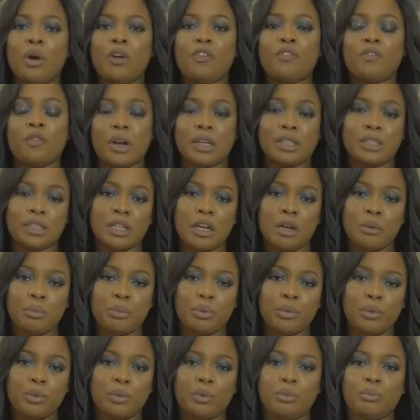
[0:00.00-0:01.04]
For
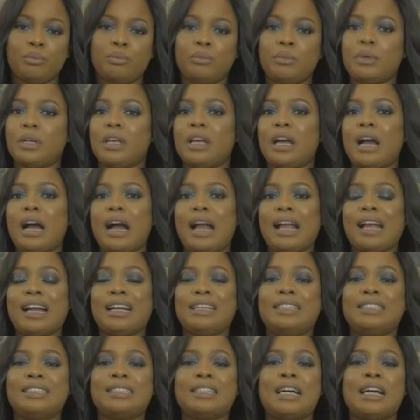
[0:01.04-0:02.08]
example, I can
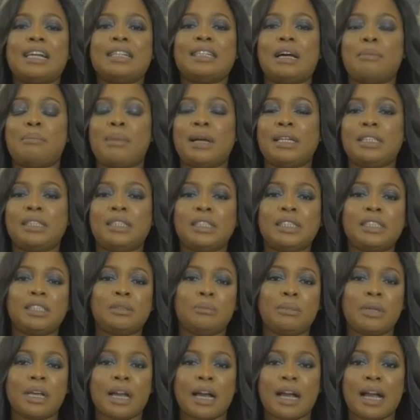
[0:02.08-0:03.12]
decide that my
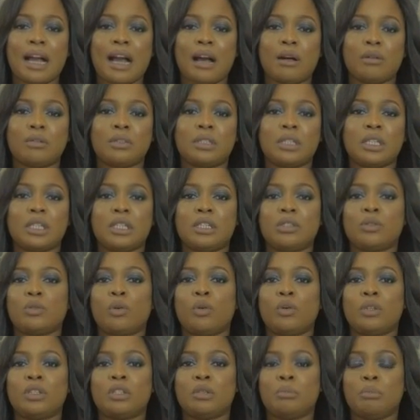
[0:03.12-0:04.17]
GTB account is
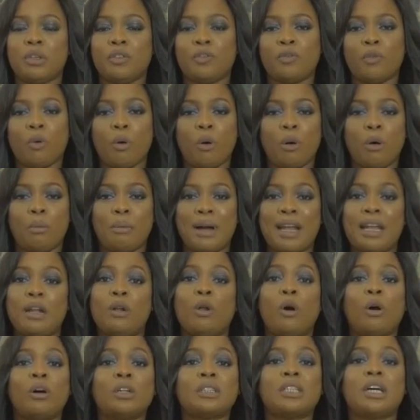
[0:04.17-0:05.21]
going to be for all my
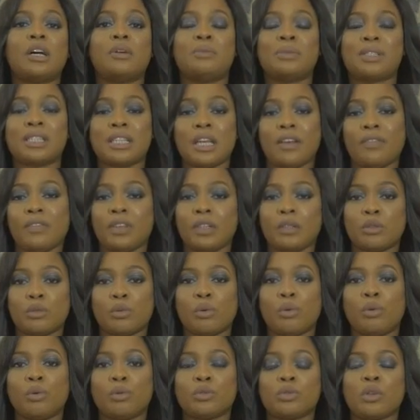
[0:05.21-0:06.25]
long-term savings
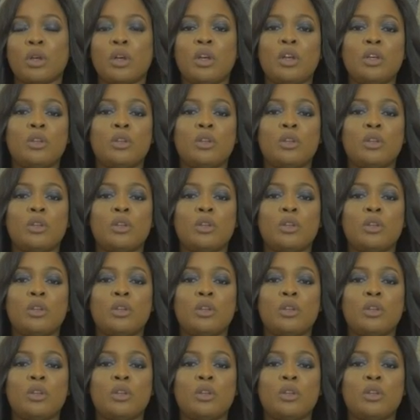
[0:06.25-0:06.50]
goals.